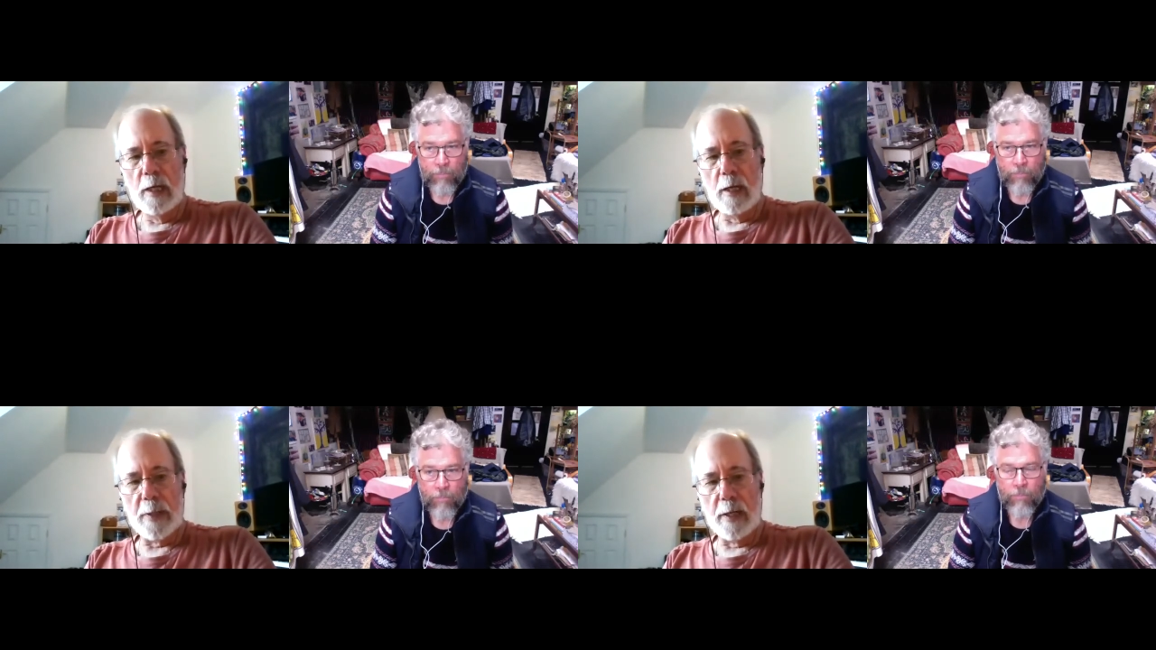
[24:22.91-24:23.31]

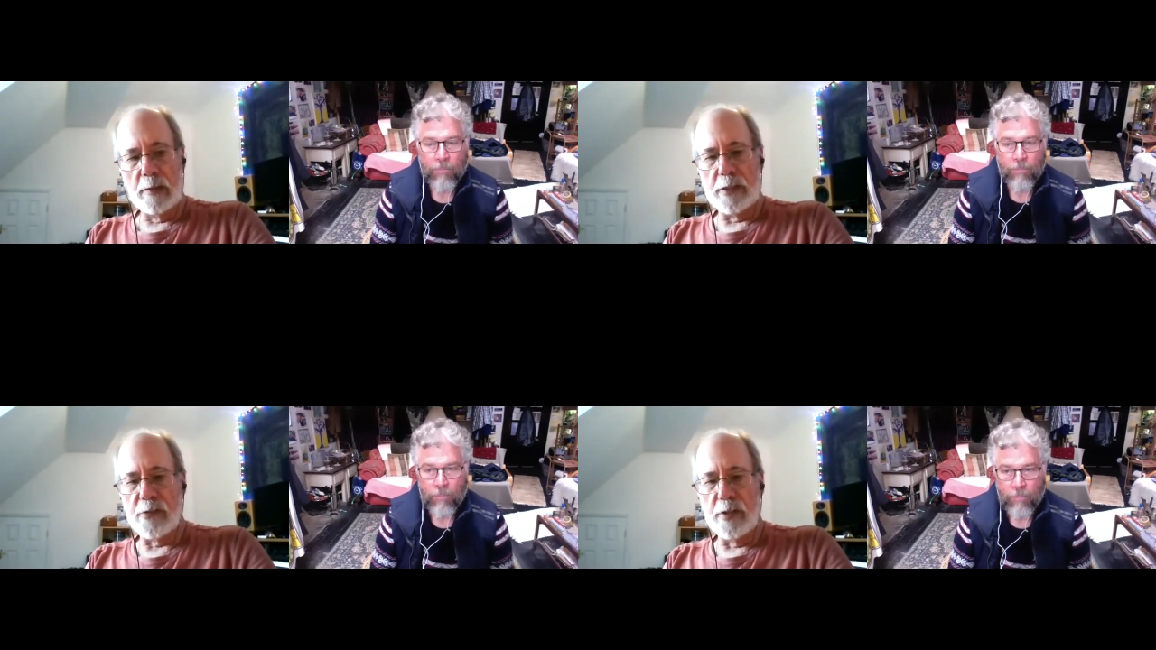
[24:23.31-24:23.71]

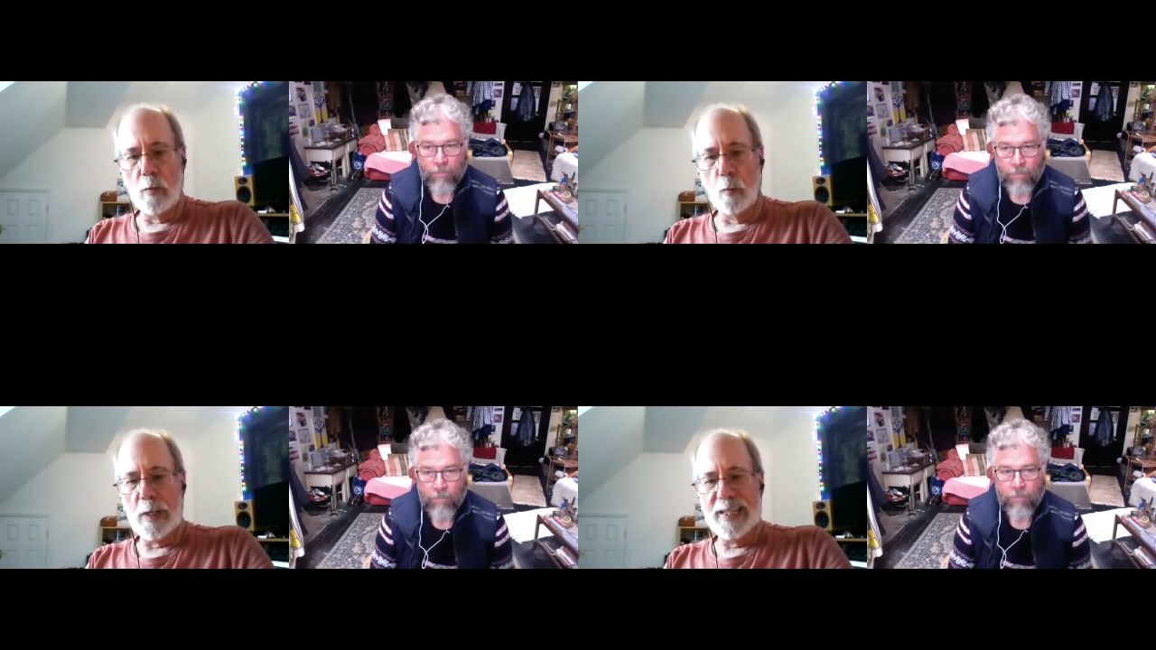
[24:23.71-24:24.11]
Speaker 1: Apparently, it's in the
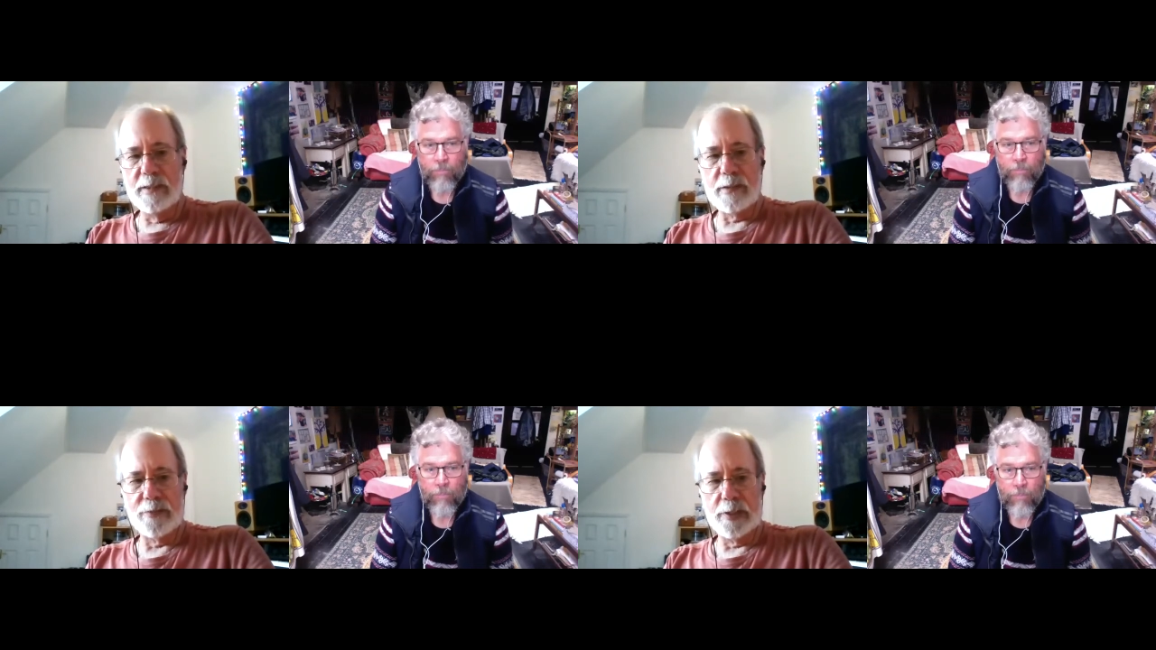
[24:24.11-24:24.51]

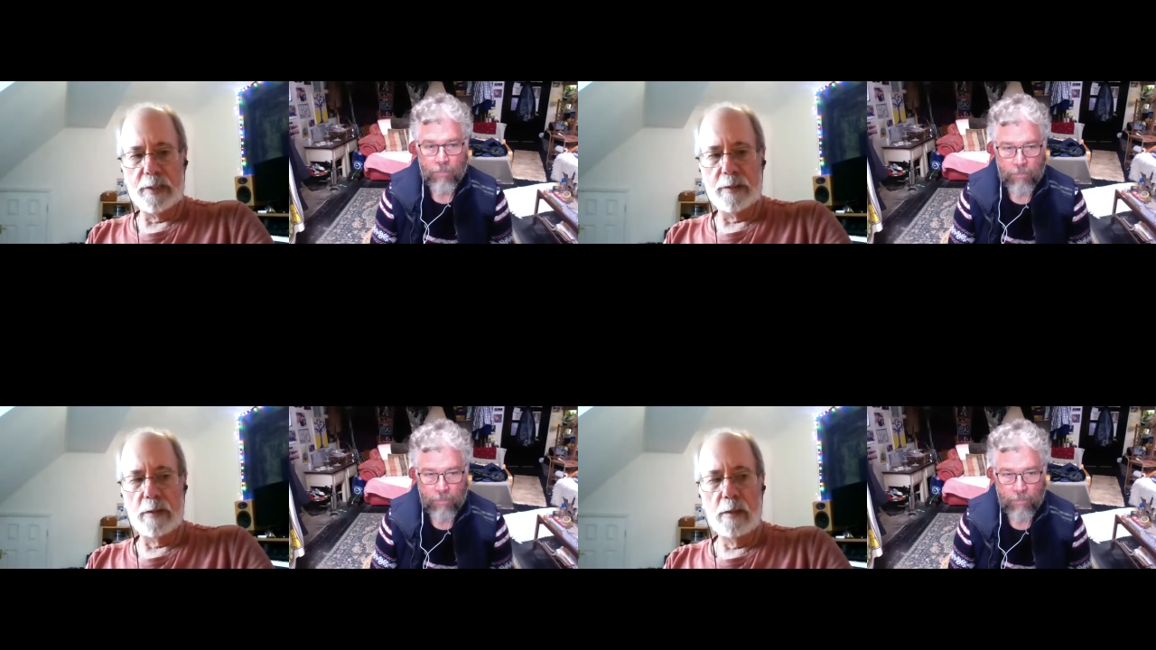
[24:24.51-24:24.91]
wings for
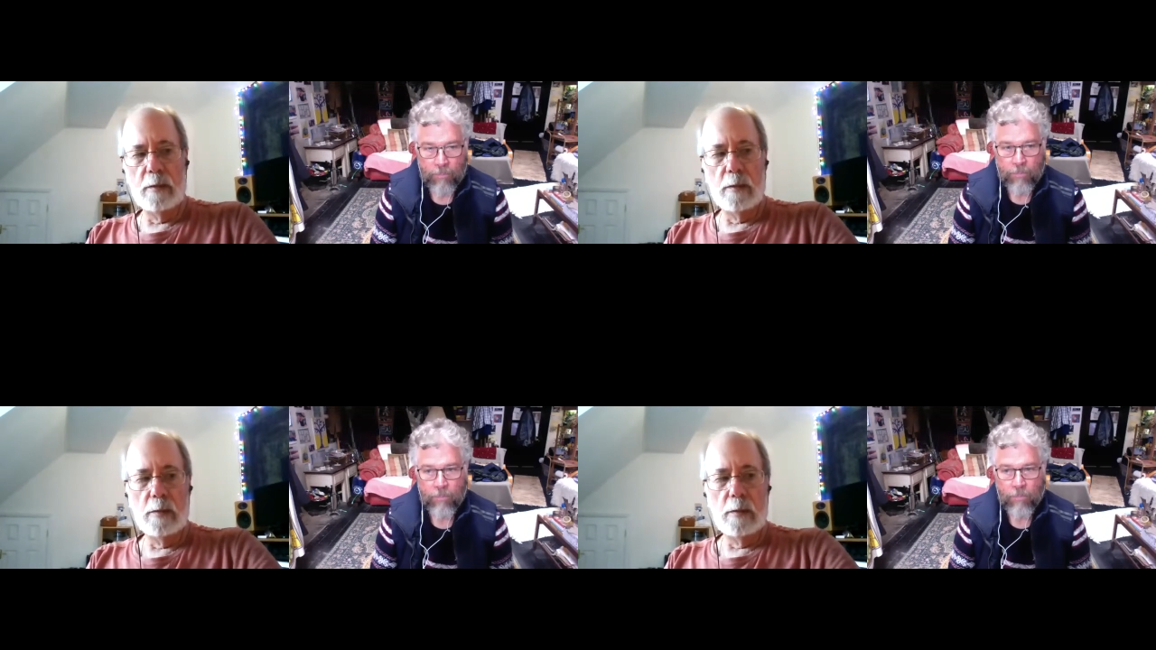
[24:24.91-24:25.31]
here
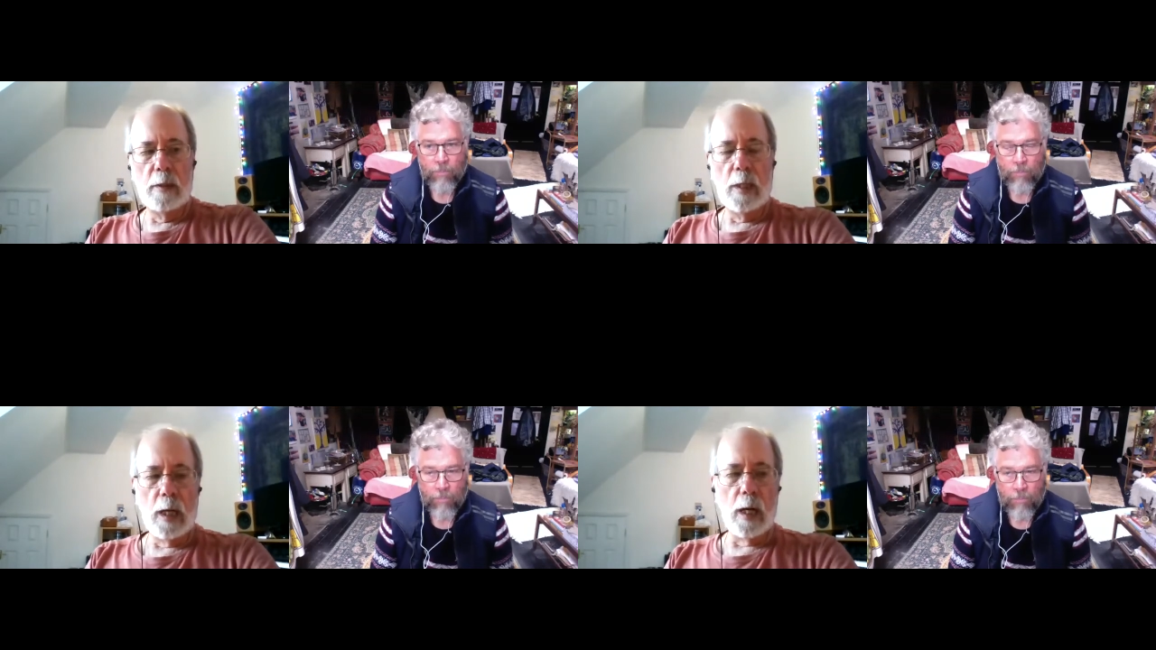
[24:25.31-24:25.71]

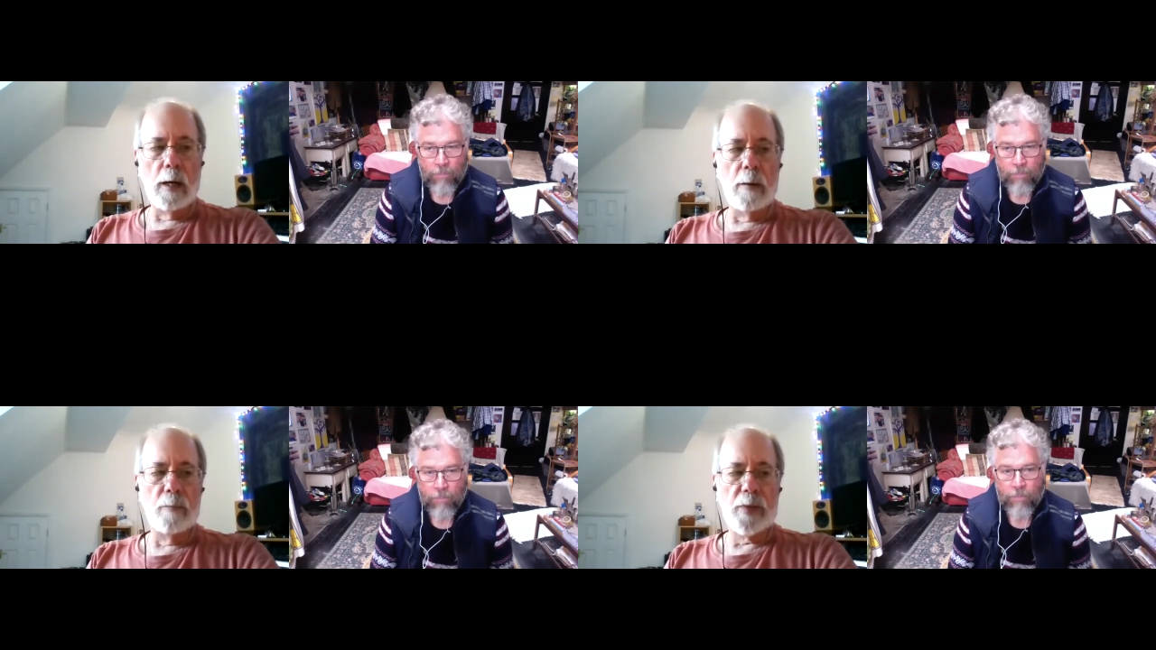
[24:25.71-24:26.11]

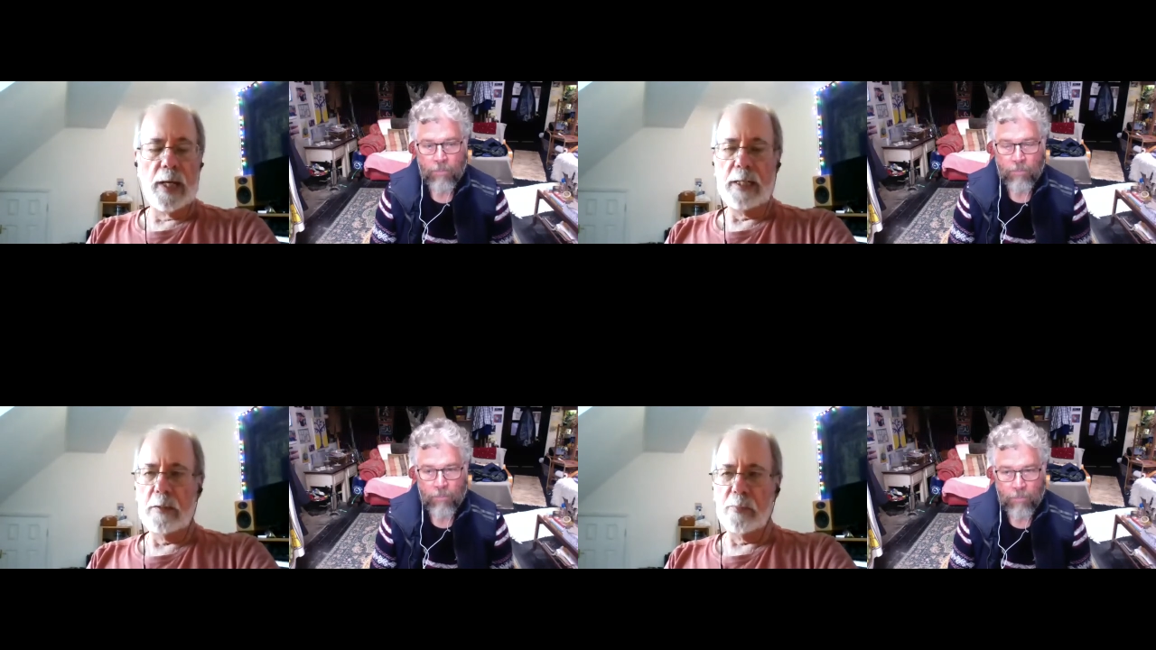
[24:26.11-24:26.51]
um, hate to